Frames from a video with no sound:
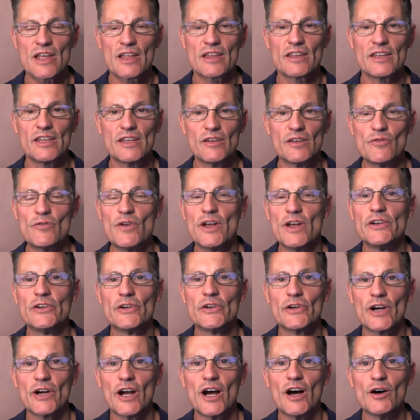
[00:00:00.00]
the
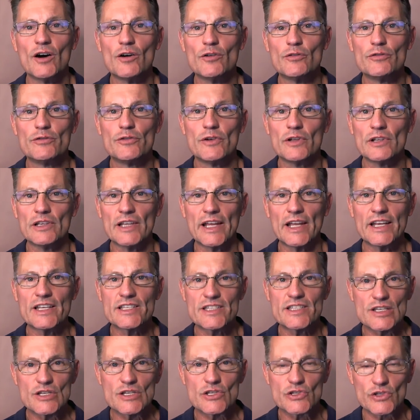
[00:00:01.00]
vendor of
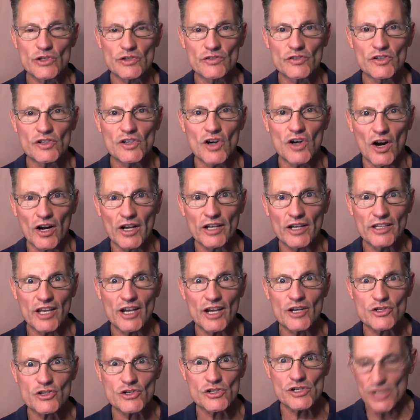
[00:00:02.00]
legacy server
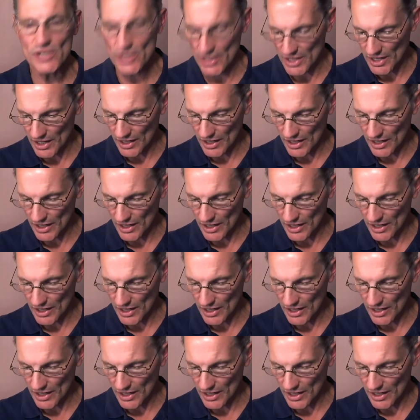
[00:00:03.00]
architecture